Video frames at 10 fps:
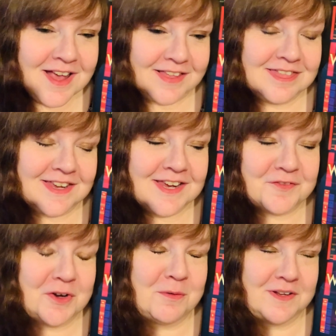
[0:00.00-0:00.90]
think
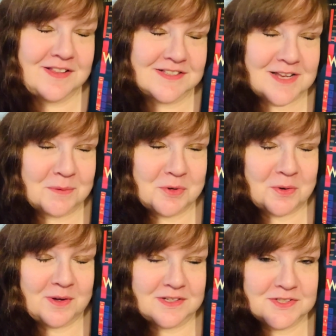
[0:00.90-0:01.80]
after I read this, I'm
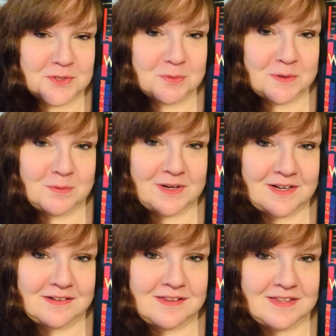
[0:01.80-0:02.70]
going to
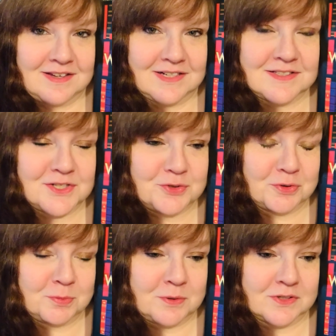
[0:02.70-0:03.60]
reread the Nancy
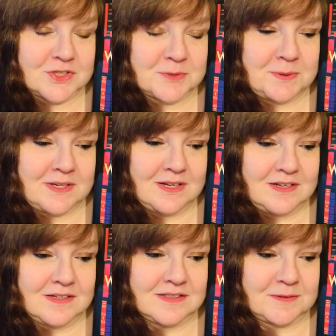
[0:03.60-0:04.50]
Drew book just
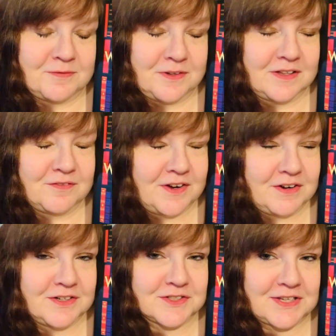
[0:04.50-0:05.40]
because I'm feeling
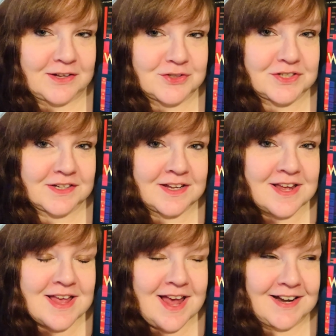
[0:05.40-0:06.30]
very nostalgic.
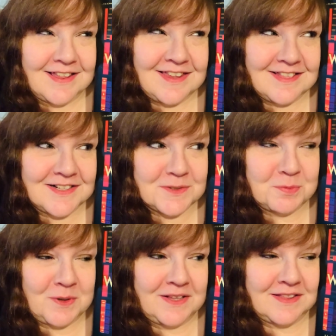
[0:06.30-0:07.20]
And I think that's
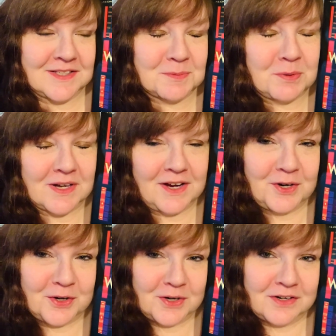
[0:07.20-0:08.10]
what this book, I
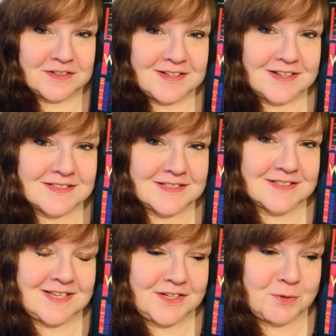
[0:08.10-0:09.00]
heard, does,
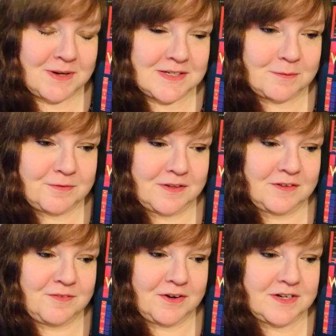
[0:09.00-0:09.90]
is that you end up
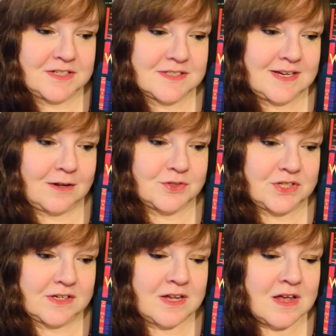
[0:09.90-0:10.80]
feeling very
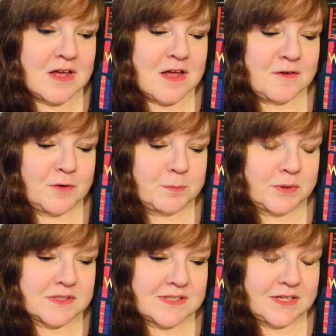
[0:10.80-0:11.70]
nostalgic for
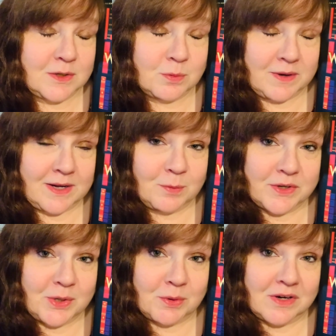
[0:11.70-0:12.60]
books that you read
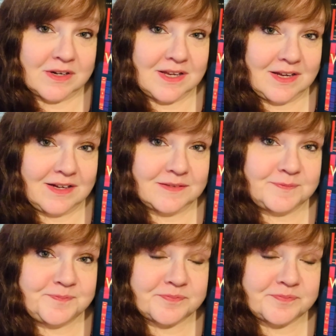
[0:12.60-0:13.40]
when you were a kid.